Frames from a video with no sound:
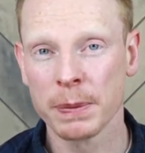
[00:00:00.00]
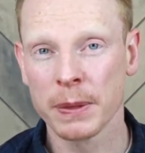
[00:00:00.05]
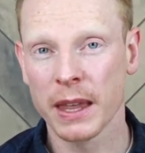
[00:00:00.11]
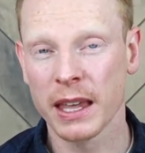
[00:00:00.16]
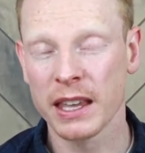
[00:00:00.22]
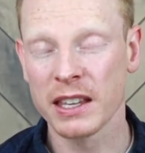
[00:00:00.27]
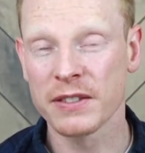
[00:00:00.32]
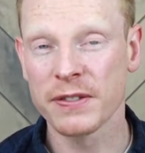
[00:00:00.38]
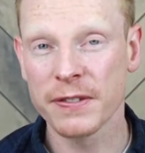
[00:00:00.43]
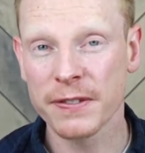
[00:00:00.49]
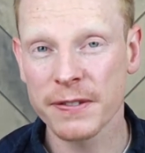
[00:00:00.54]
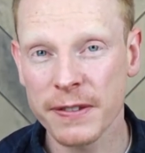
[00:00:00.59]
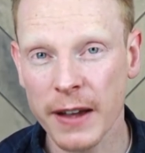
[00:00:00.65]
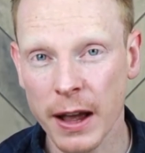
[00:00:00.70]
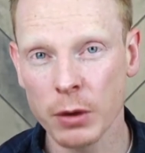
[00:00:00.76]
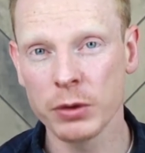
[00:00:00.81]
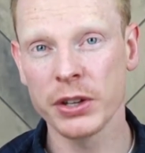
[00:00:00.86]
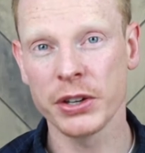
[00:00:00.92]
is
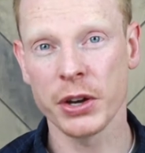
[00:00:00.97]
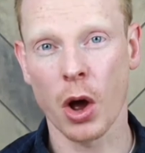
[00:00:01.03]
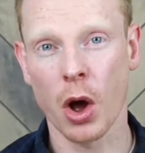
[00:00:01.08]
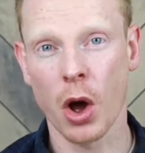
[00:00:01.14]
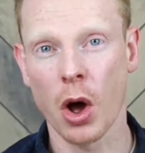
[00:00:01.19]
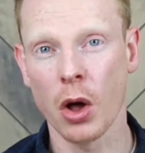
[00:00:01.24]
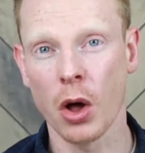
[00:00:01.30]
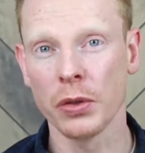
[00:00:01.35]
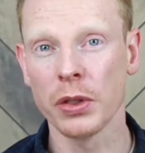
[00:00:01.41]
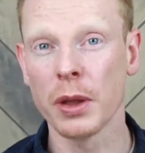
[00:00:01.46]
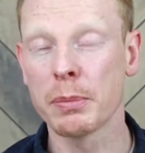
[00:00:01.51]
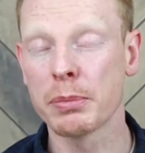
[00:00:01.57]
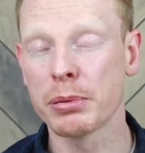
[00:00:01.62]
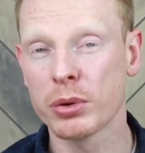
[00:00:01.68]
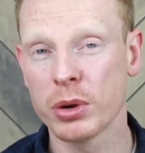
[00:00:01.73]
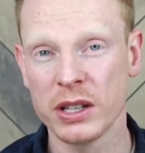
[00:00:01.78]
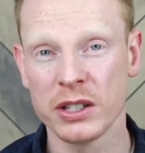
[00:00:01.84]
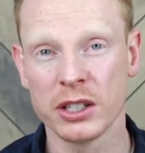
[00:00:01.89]
founded on the
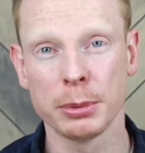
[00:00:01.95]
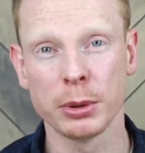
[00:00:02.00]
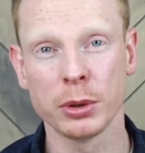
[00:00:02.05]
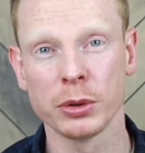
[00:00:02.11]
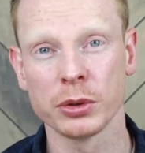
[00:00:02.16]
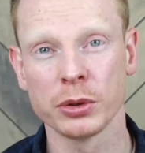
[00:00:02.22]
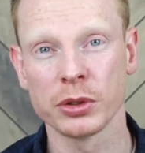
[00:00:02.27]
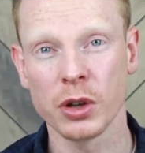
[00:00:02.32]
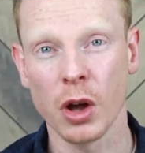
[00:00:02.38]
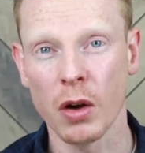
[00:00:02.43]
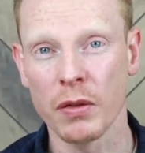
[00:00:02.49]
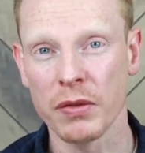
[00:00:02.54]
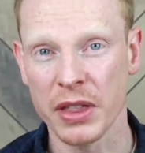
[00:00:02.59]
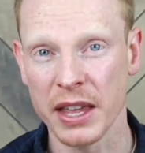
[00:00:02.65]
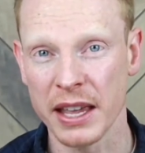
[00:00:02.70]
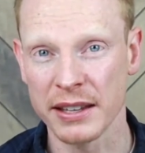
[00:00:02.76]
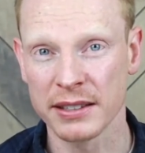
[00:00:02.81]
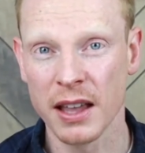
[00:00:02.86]
principles of
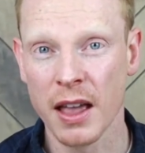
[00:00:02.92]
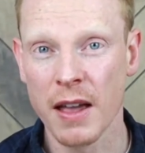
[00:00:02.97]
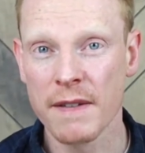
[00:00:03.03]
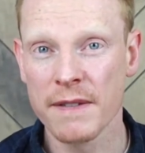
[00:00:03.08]
this